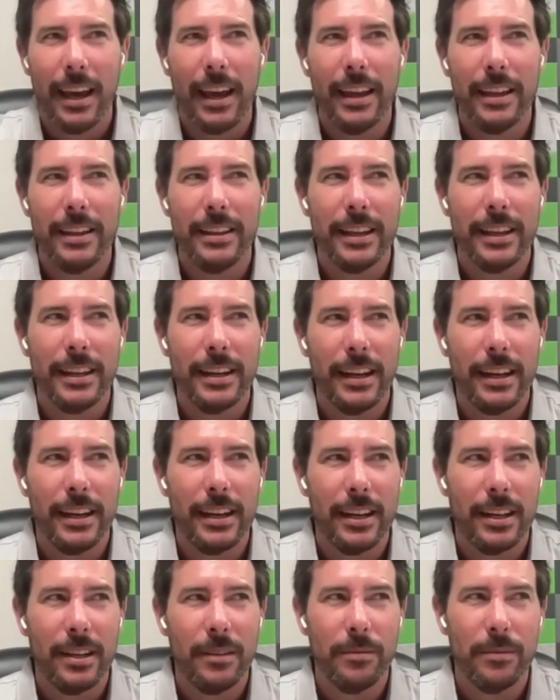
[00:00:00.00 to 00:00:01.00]
And then,
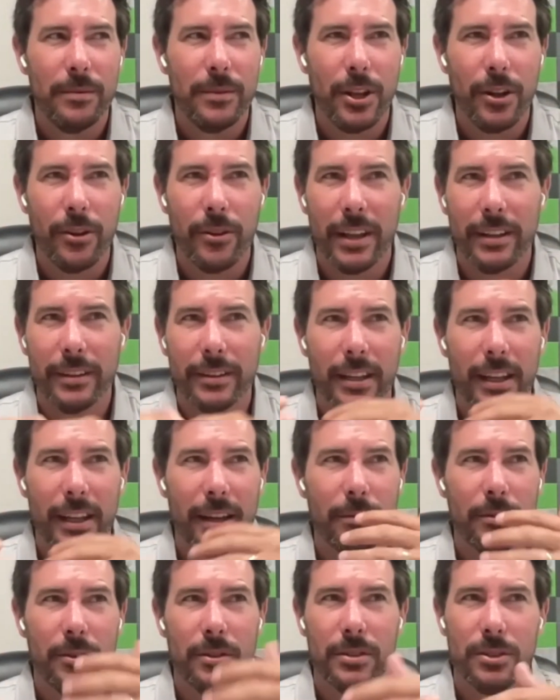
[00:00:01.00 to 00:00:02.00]
um, you know, that
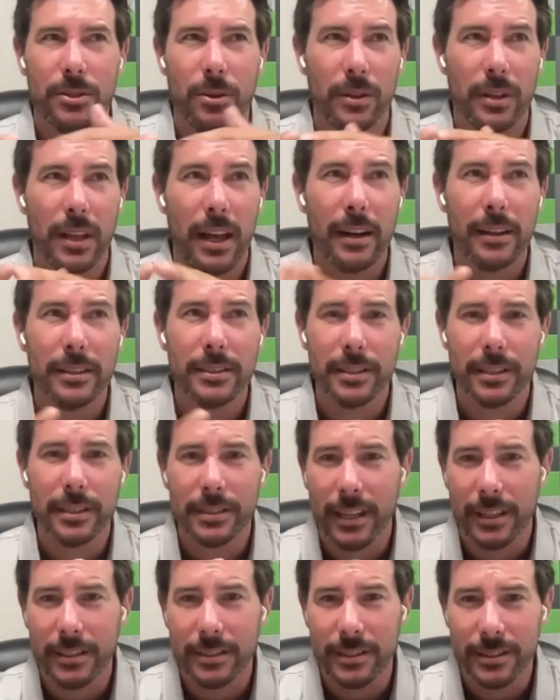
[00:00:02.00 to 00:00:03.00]
led to a lot of
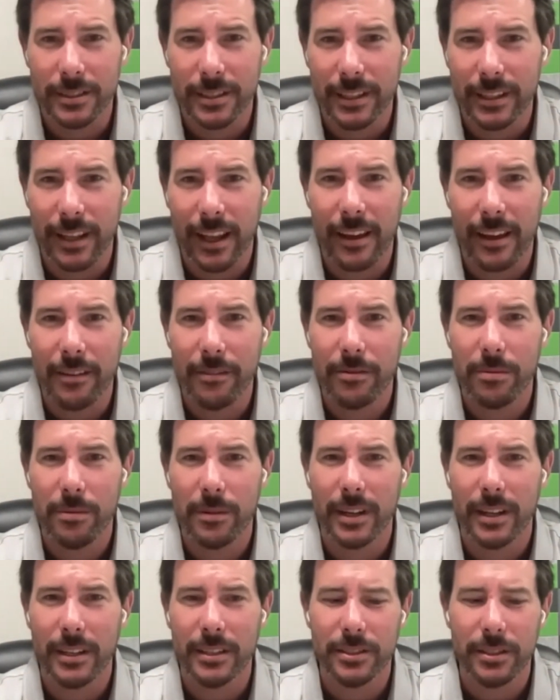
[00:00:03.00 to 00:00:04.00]
successes in life
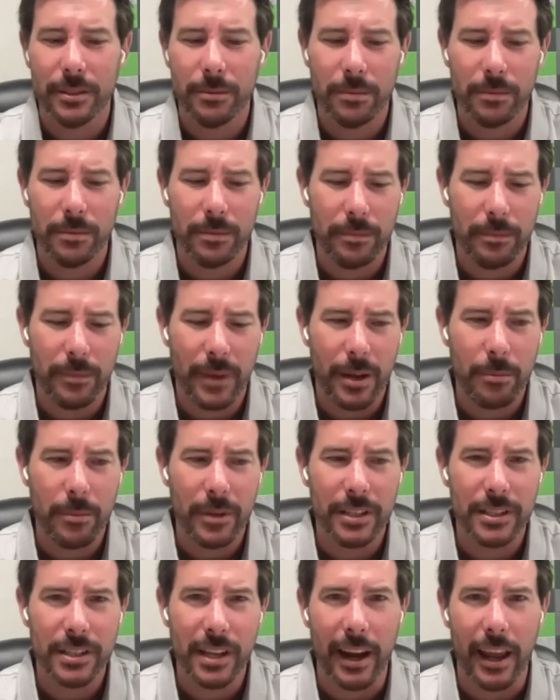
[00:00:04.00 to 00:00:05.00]
because it made
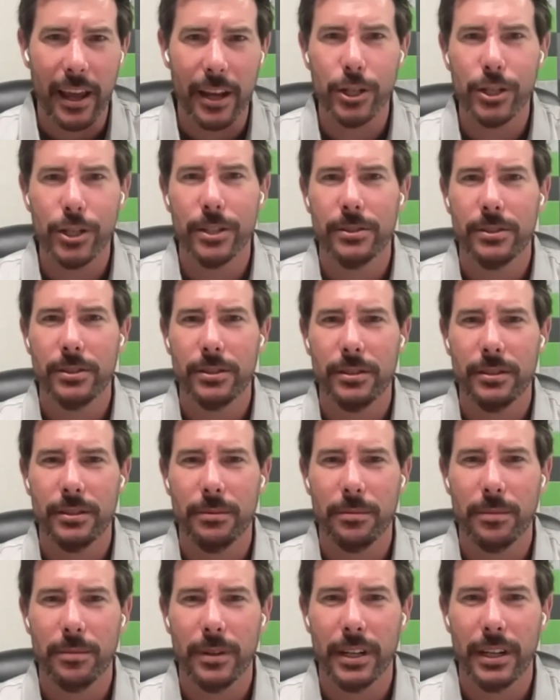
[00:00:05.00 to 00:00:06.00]
me
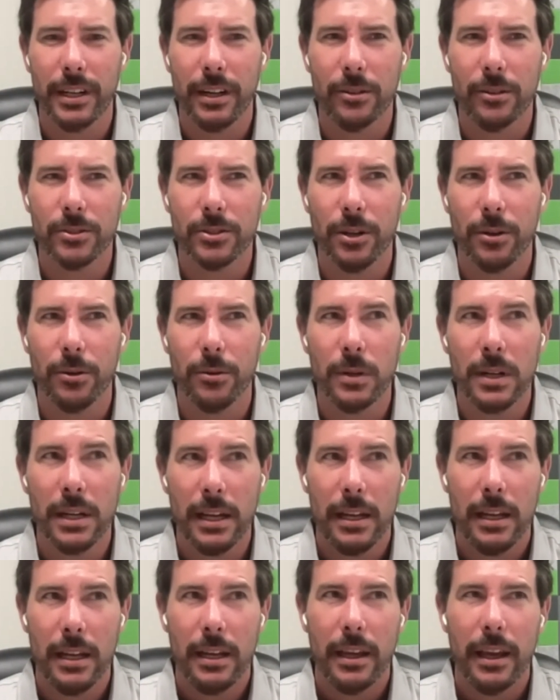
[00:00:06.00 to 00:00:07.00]
tenacious, but it also,
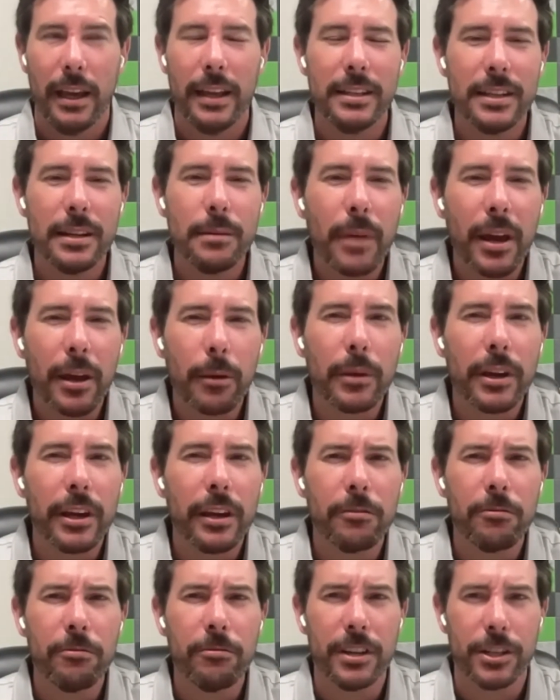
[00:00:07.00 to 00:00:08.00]
it did make me
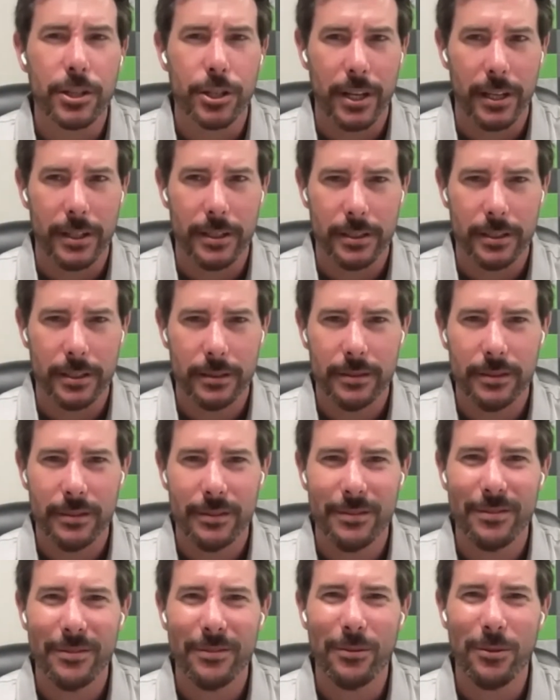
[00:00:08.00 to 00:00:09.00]
efficient,
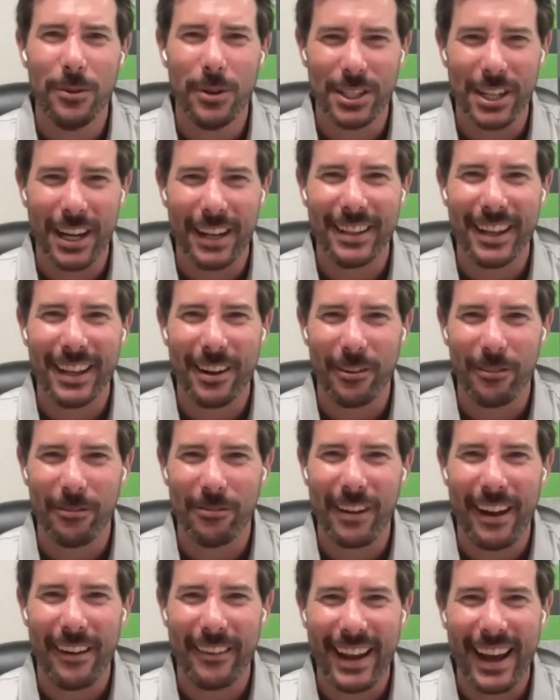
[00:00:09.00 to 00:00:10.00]
which I later
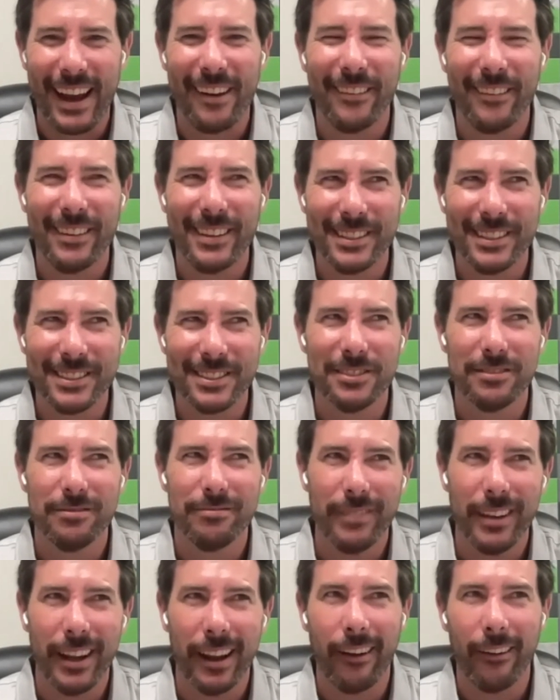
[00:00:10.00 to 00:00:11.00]
found out is,
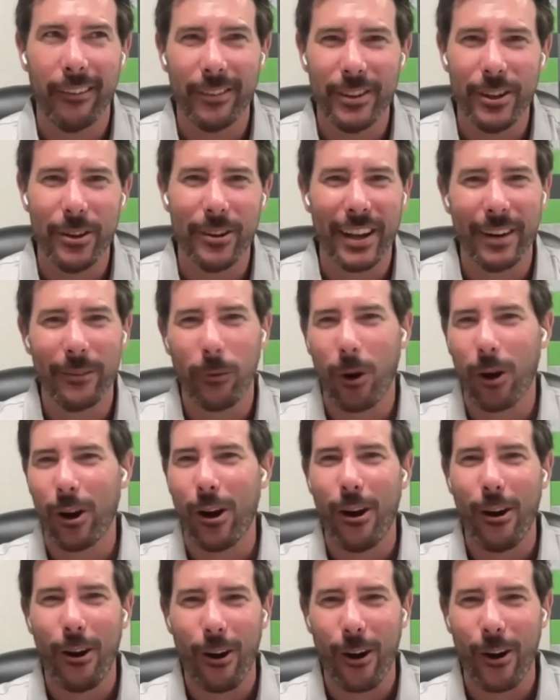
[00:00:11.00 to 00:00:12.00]
you know, you can work
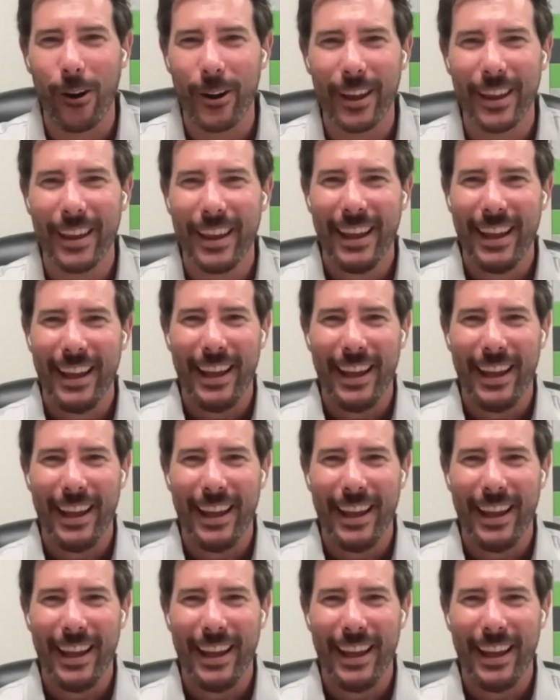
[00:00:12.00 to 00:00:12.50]
hard